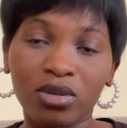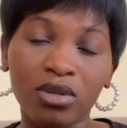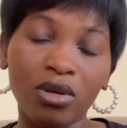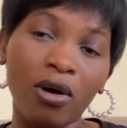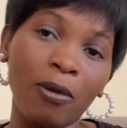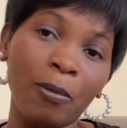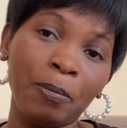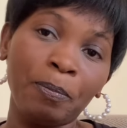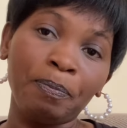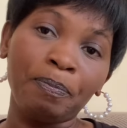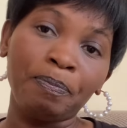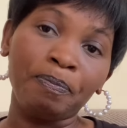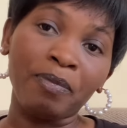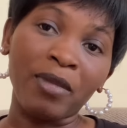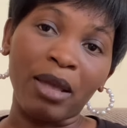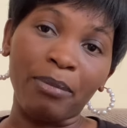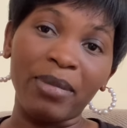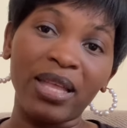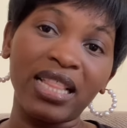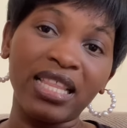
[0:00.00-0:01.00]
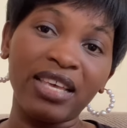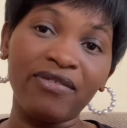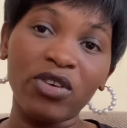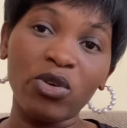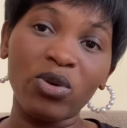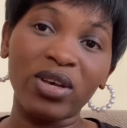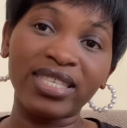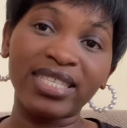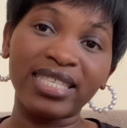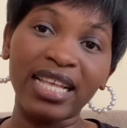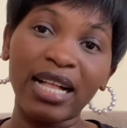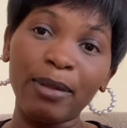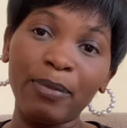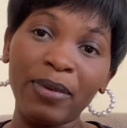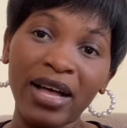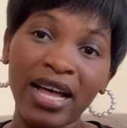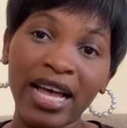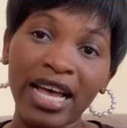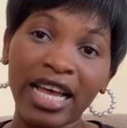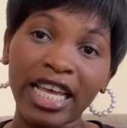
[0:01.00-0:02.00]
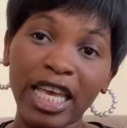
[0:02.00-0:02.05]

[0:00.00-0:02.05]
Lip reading: So believe in yourself,